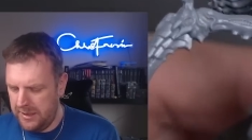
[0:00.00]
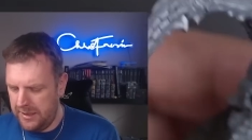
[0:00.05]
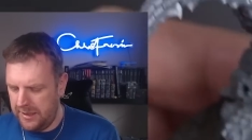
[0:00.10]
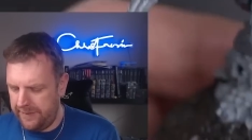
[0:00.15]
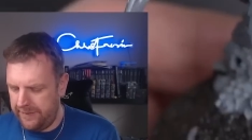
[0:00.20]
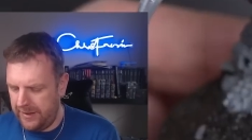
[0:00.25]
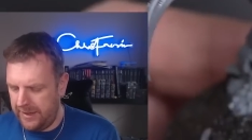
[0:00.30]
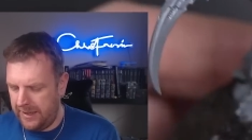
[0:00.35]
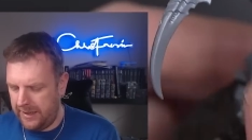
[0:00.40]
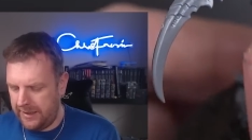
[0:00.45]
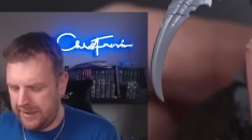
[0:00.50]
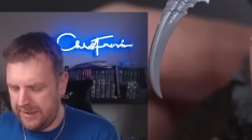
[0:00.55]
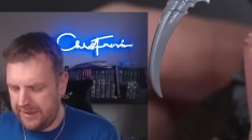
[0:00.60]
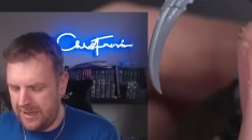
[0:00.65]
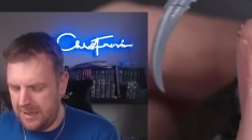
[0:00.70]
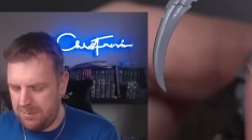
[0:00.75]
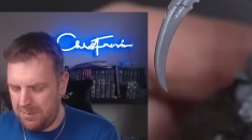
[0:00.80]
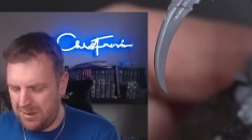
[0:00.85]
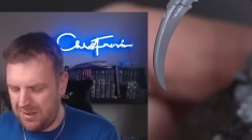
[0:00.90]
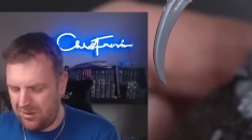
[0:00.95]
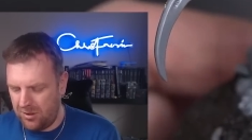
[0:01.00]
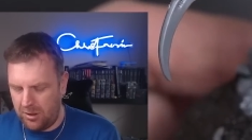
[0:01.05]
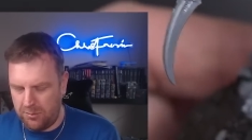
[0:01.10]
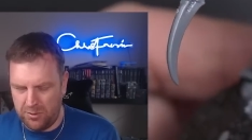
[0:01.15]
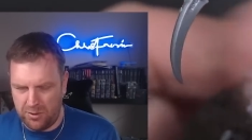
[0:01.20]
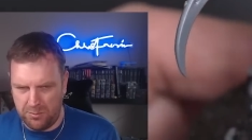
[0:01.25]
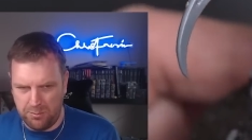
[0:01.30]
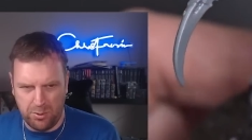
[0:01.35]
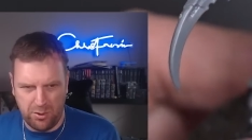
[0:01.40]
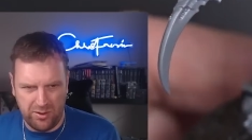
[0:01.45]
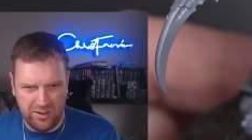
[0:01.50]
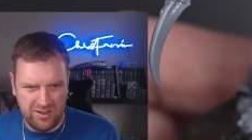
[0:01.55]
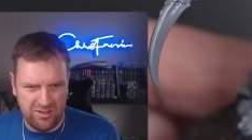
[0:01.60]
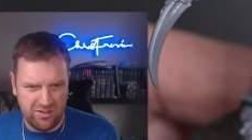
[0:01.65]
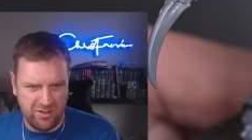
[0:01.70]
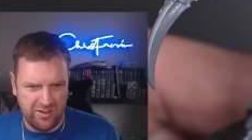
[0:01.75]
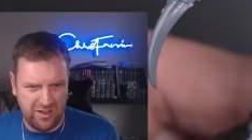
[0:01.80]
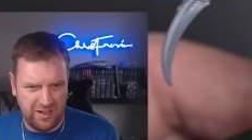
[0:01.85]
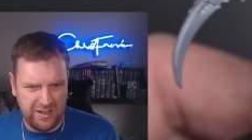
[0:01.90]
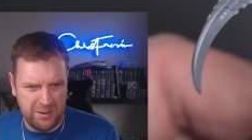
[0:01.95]
and then I can keep these arms and put these
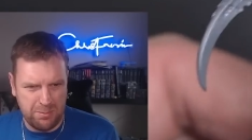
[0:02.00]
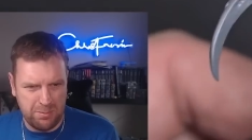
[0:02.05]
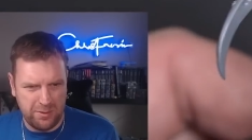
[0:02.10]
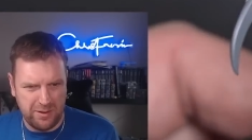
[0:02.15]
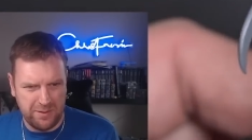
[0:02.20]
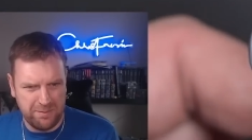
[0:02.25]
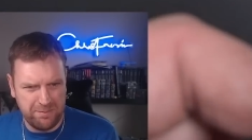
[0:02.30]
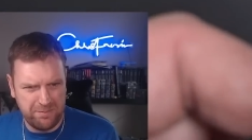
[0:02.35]
on the leaper